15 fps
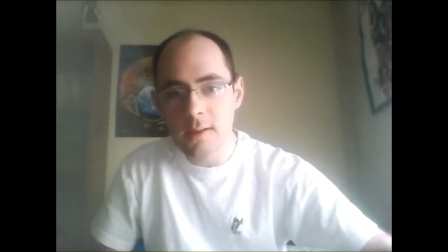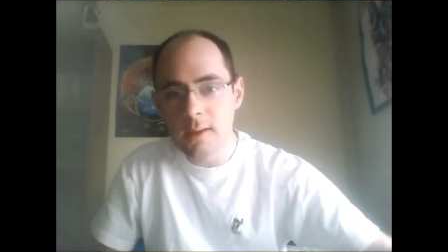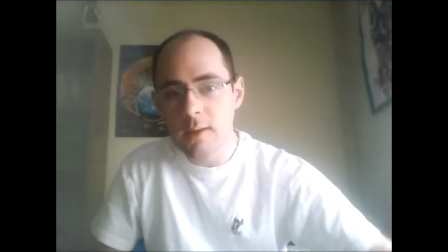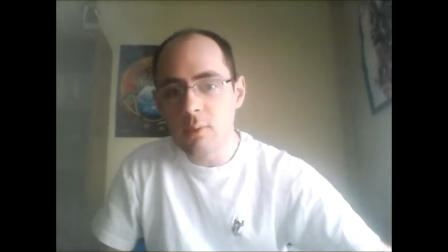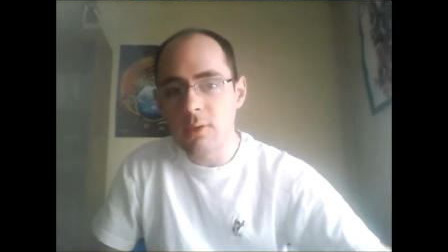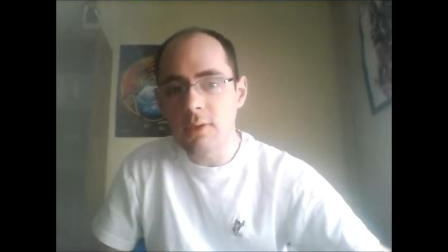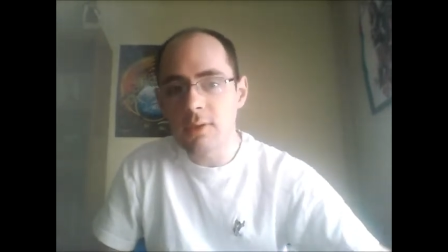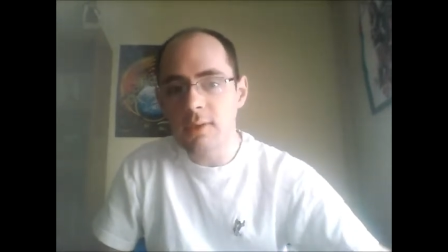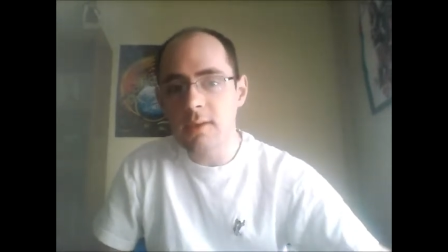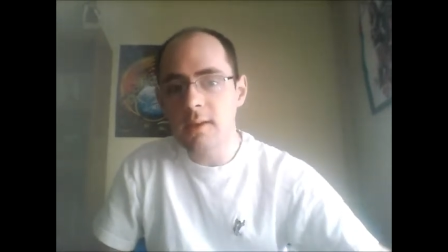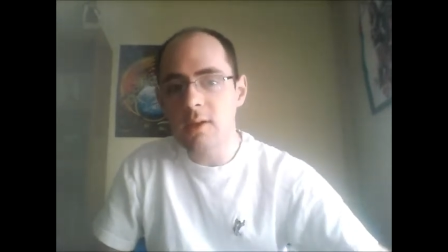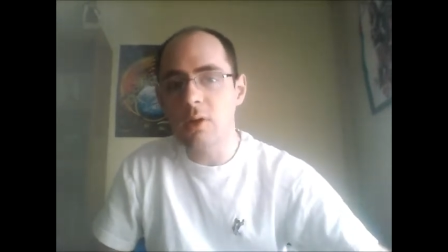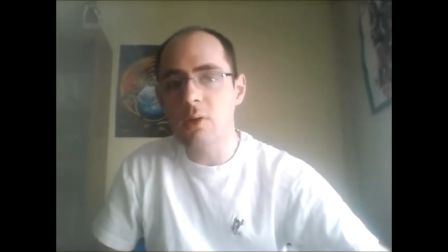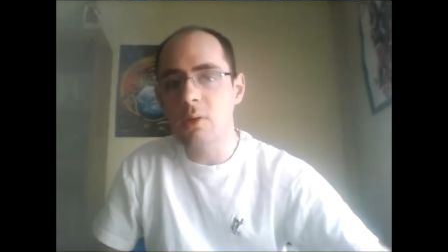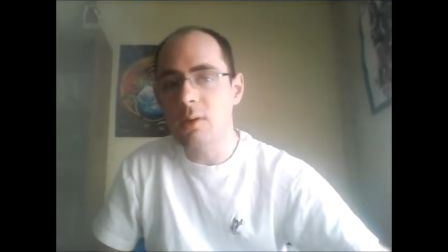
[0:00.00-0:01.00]
It was,
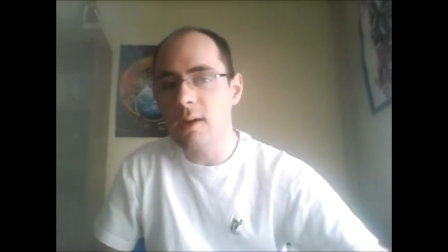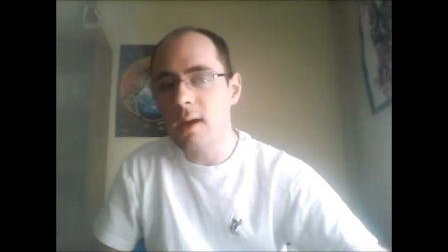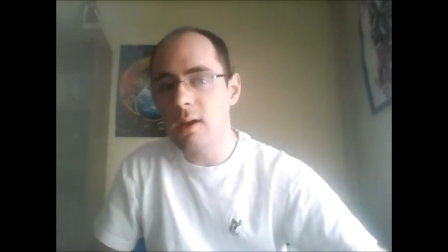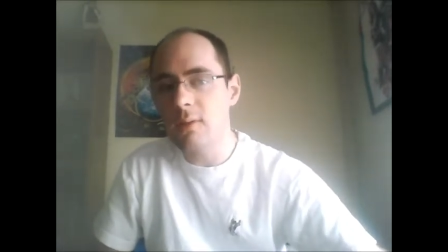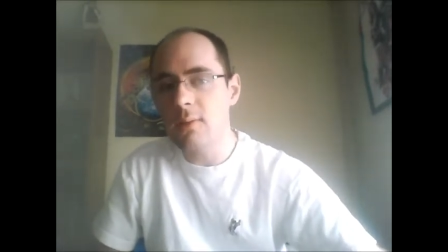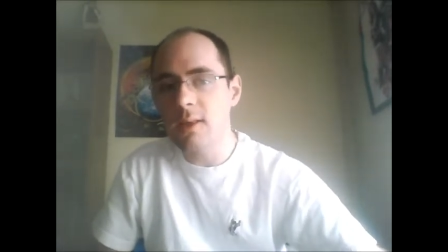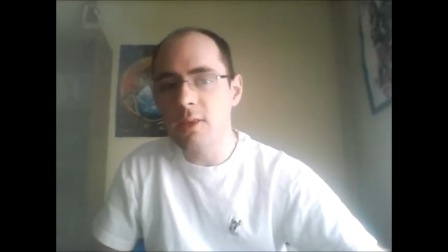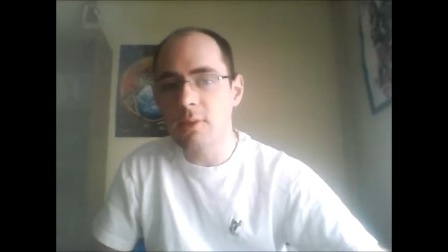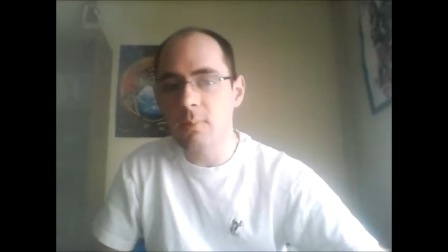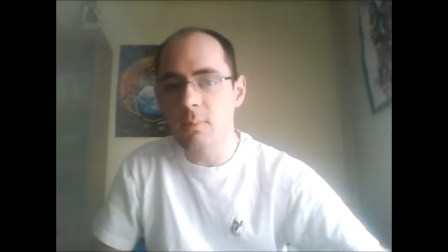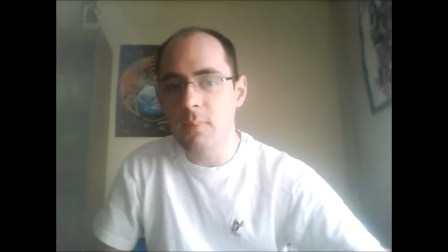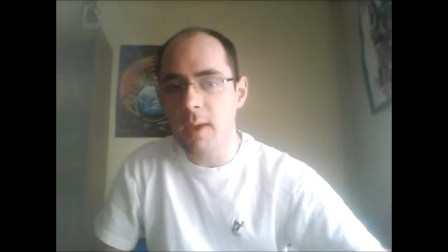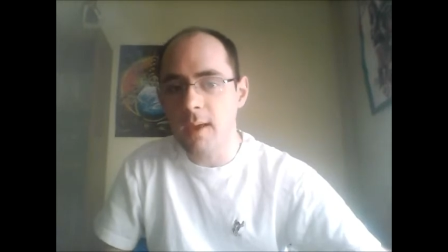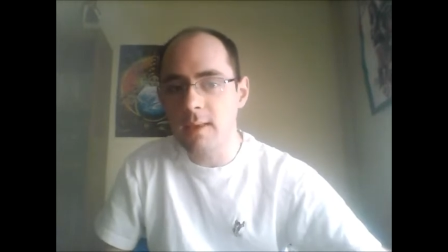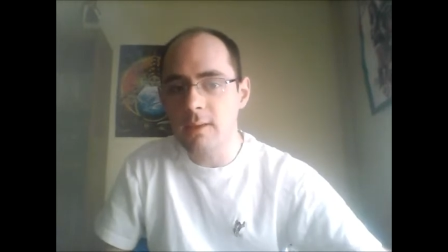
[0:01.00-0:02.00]
kind of
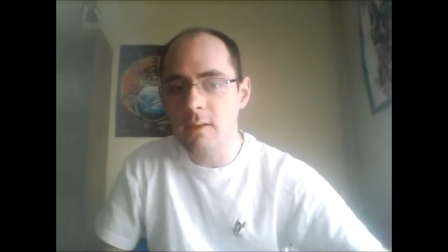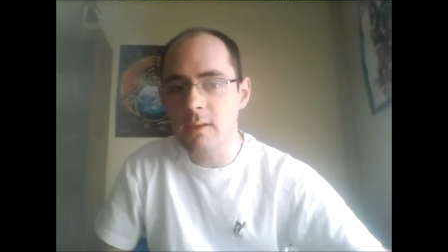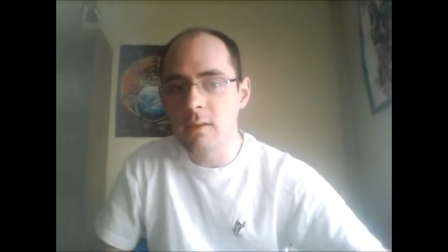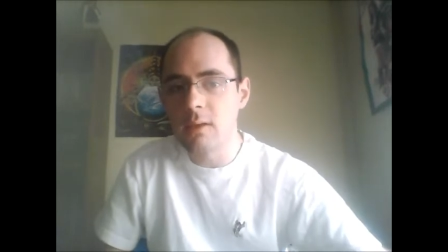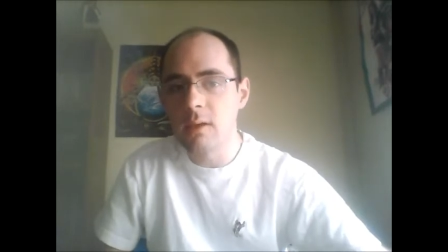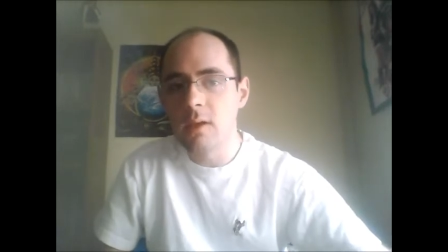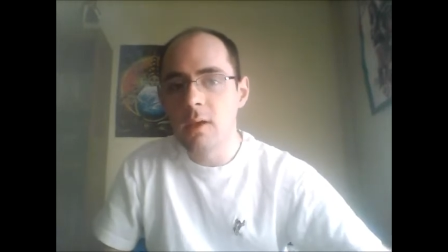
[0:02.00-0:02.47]
expected.